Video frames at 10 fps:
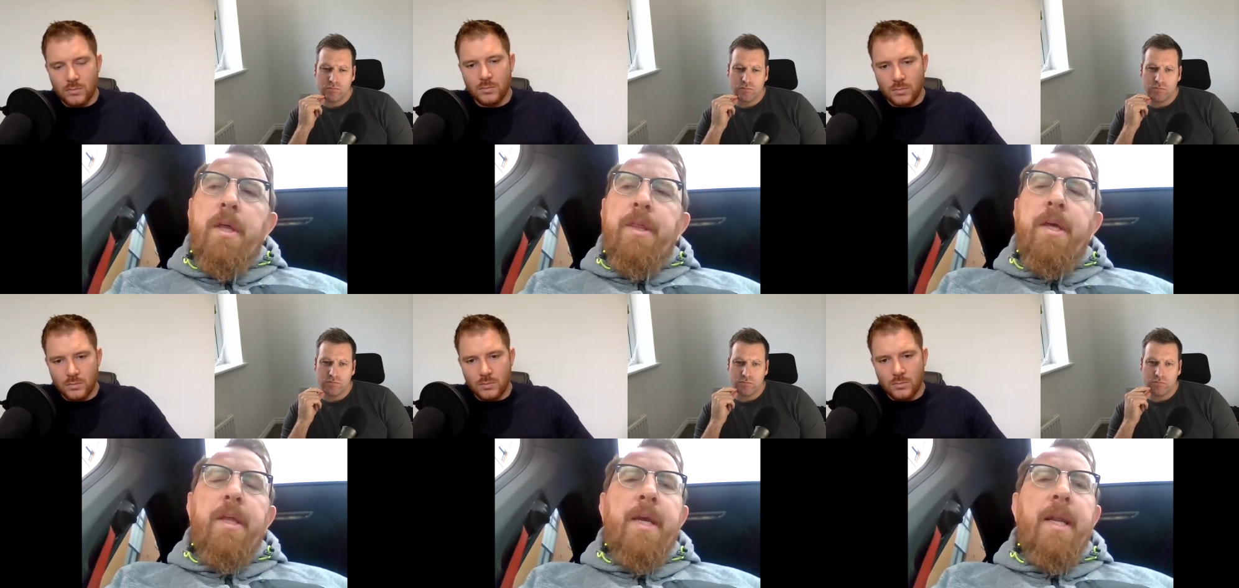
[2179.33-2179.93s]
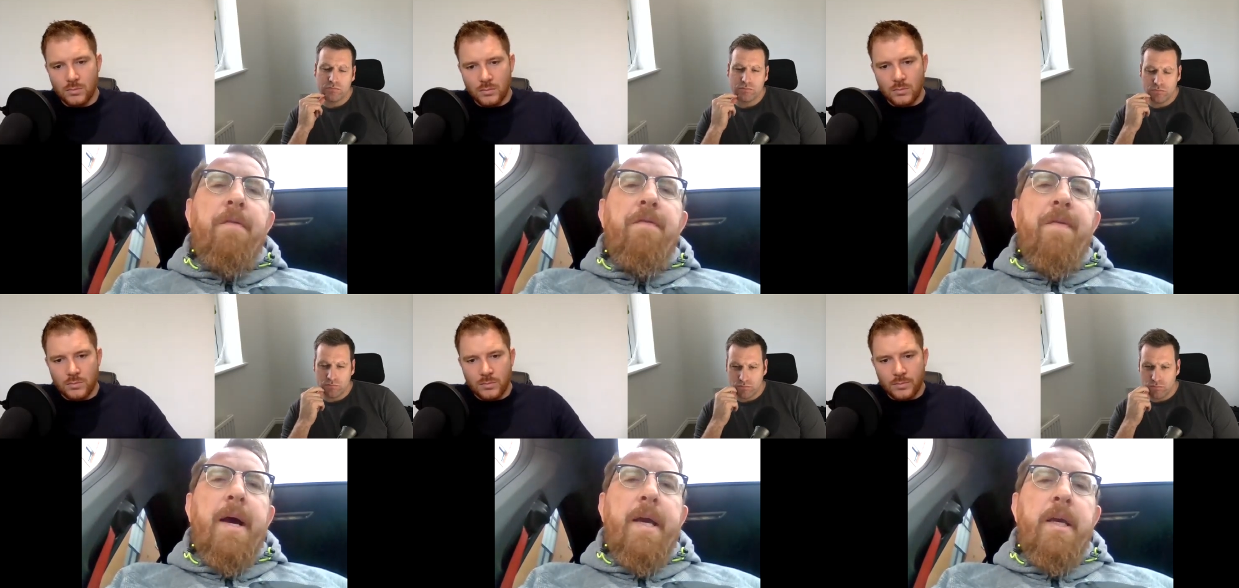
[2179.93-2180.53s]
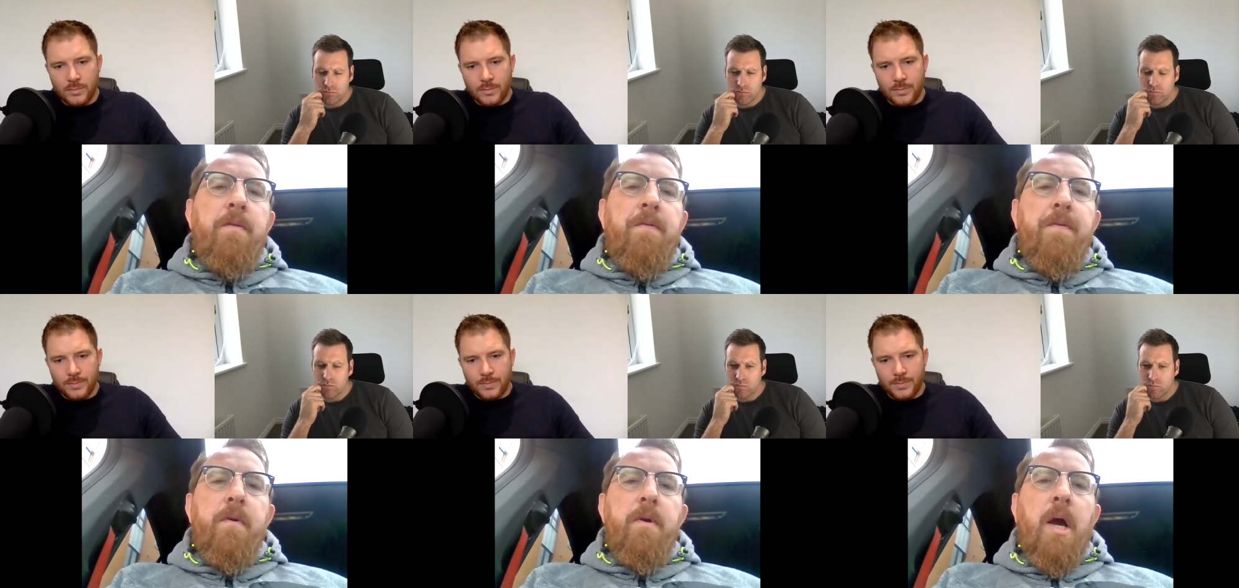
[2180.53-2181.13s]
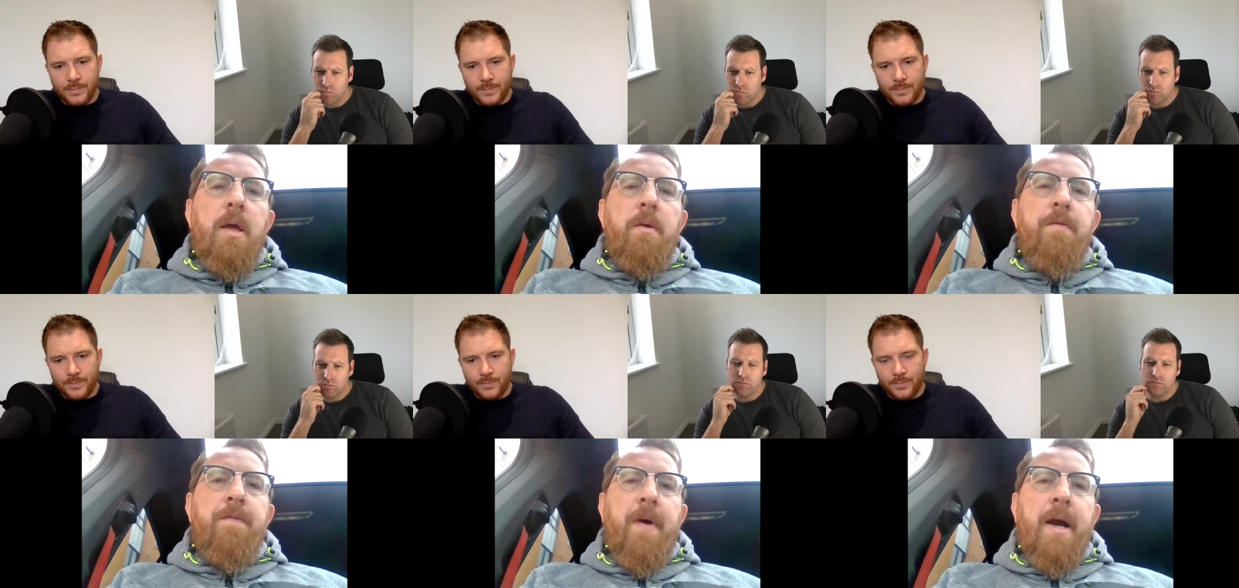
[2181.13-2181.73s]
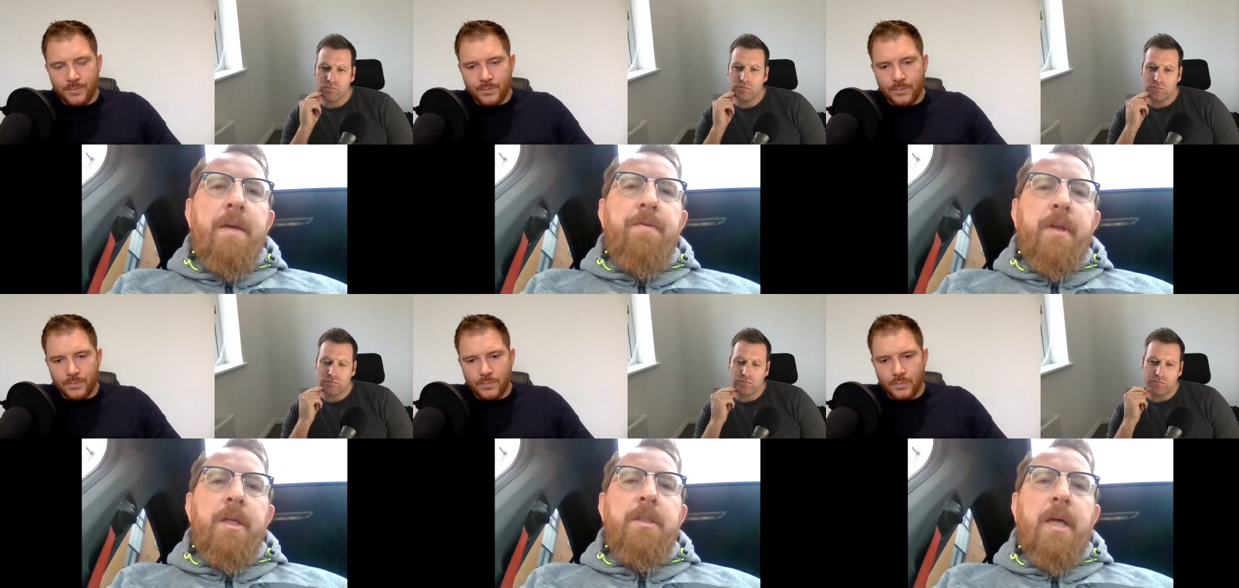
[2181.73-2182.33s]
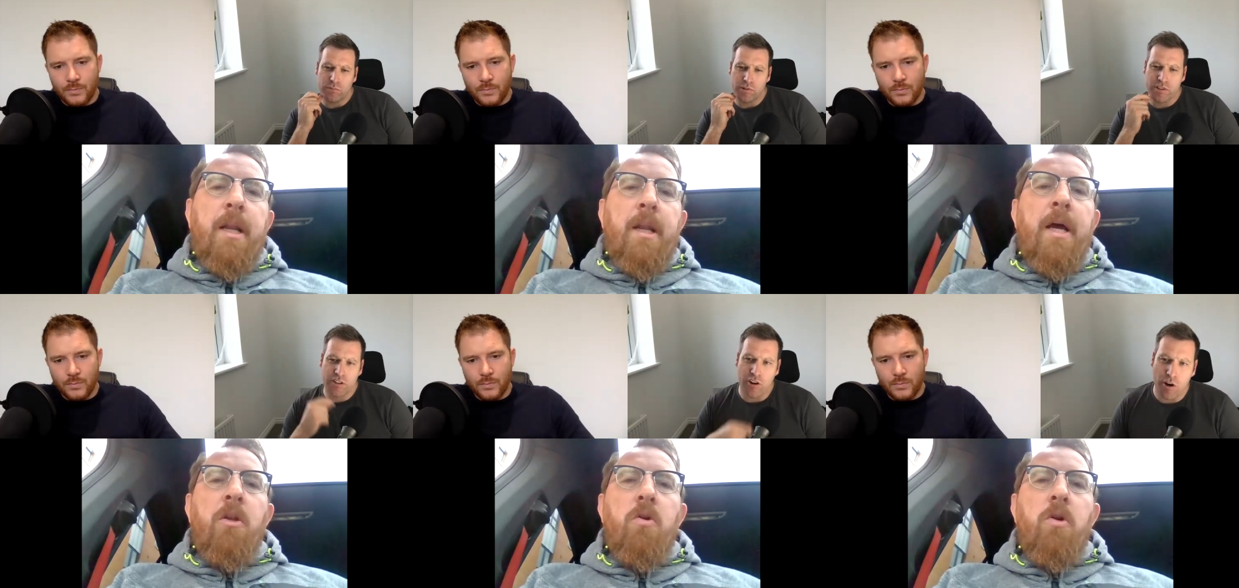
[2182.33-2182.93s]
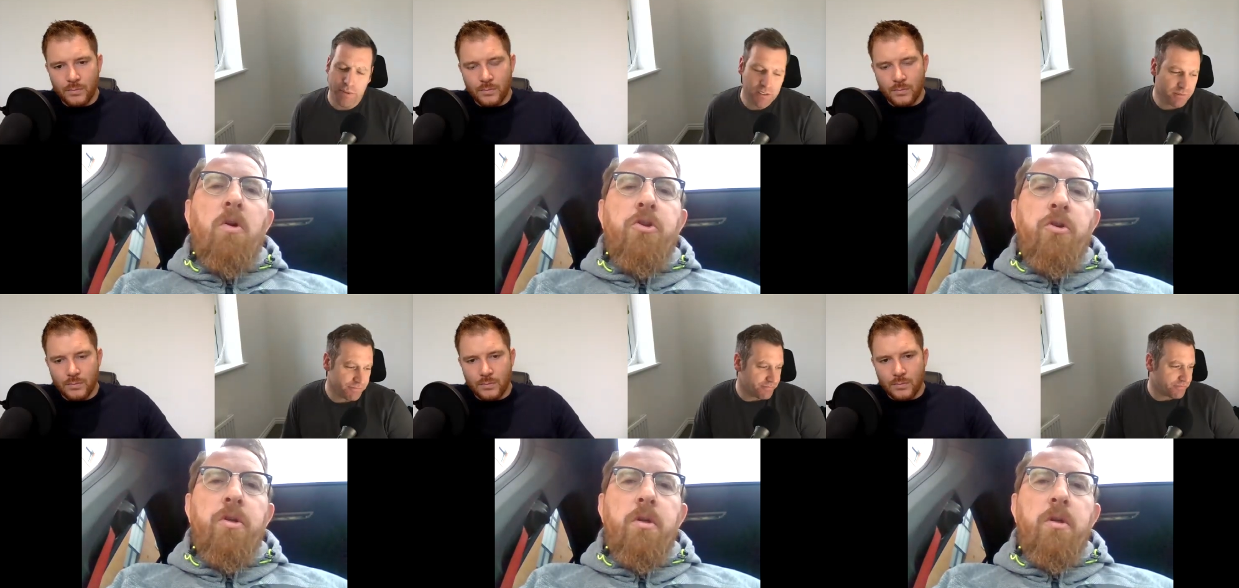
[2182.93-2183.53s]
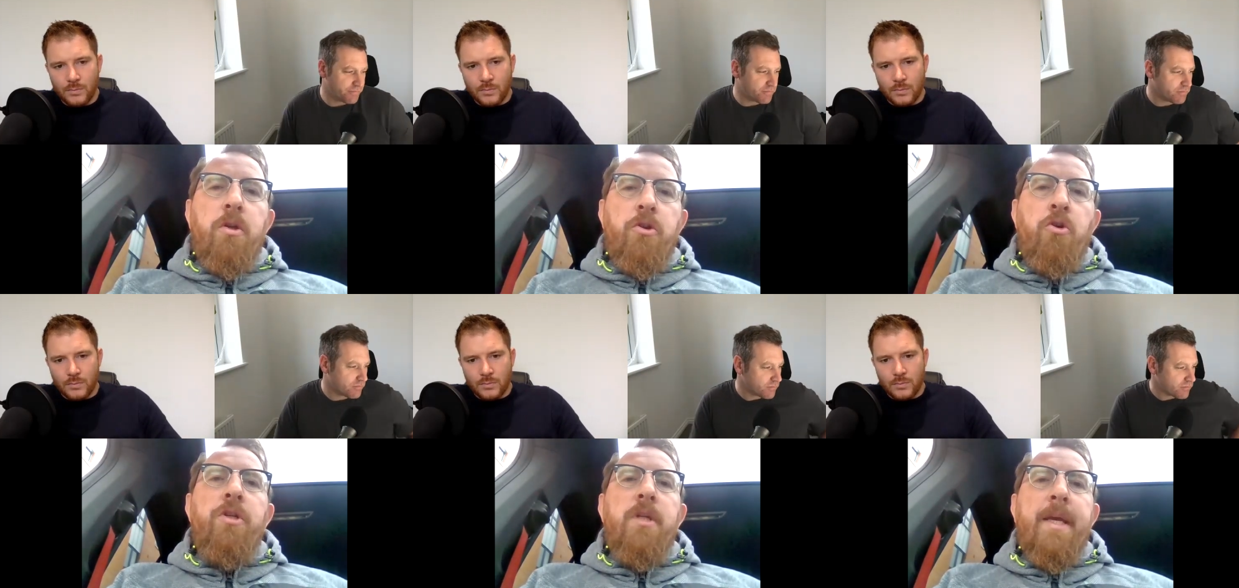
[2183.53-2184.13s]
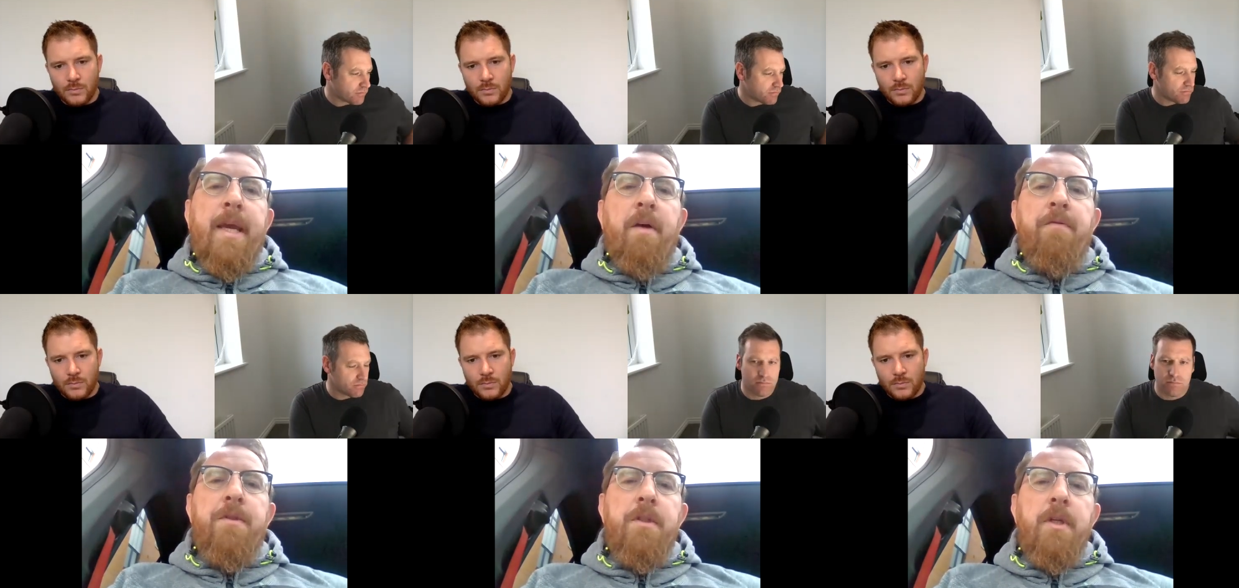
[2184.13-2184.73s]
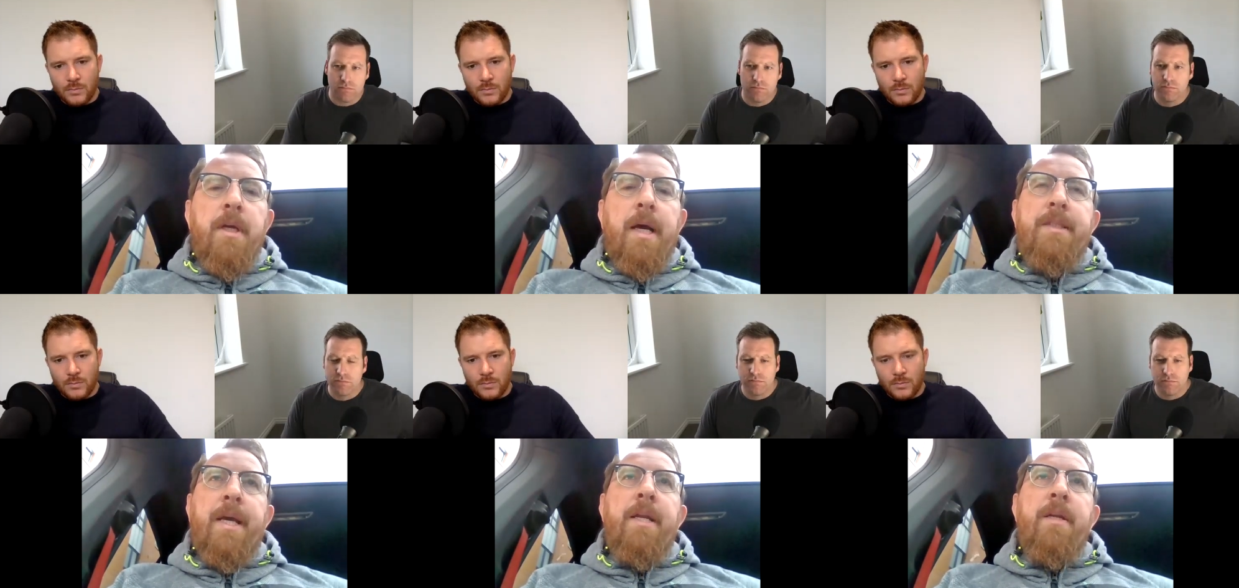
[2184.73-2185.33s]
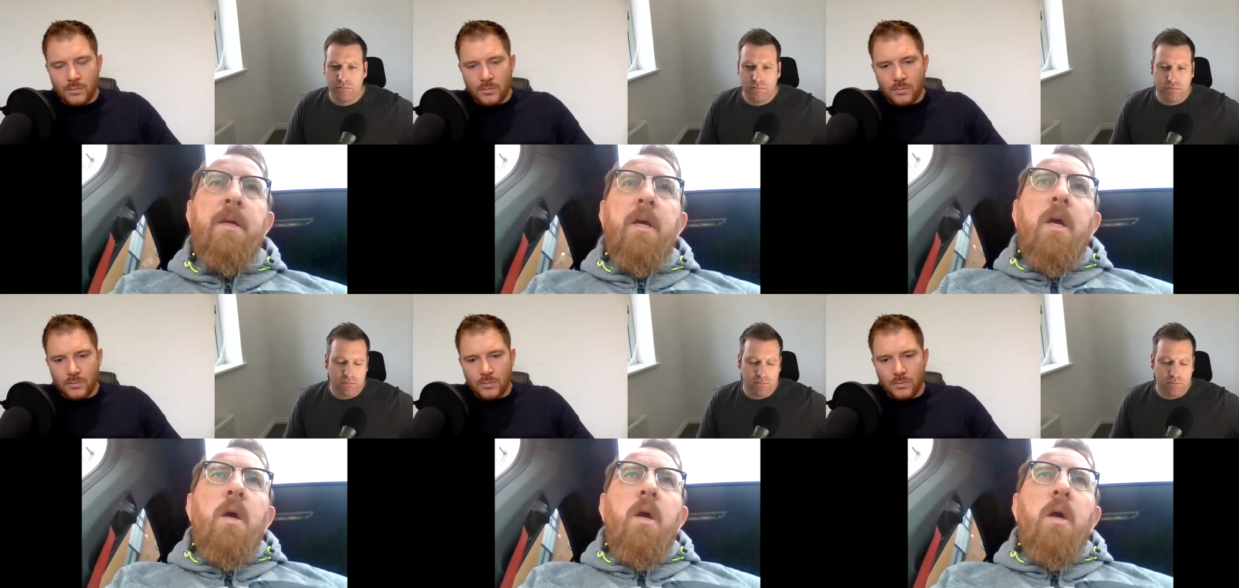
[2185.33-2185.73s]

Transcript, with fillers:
Speaker 1: They're the kind of five uh, five things that a That's landlord usually gives a tenant.